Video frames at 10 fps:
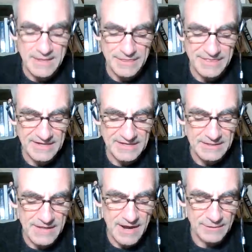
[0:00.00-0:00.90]

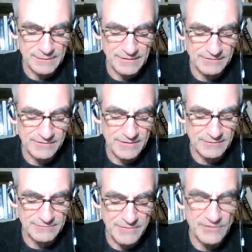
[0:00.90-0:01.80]
they are things that are
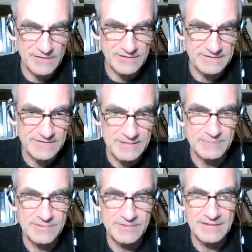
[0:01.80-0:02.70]
very deep
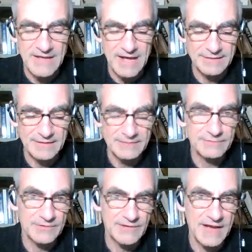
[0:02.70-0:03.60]
i think
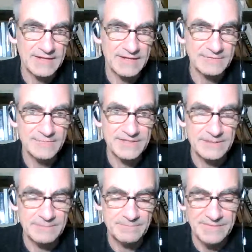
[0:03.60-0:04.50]
for an
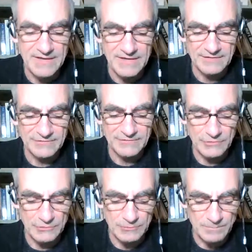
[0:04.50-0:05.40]
infp
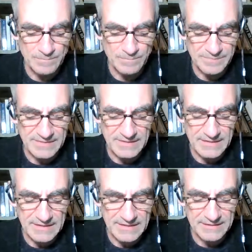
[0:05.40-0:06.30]
so
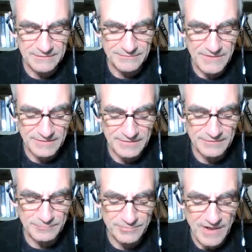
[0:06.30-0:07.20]
you've got
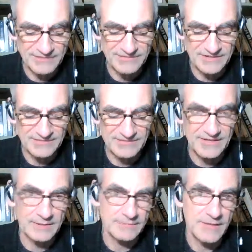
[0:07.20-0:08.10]
this process and
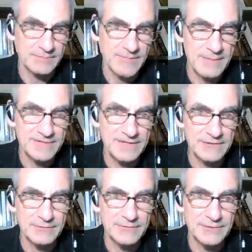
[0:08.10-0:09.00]
i'll, I'll map it
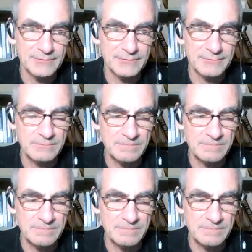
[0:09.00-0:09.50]
out though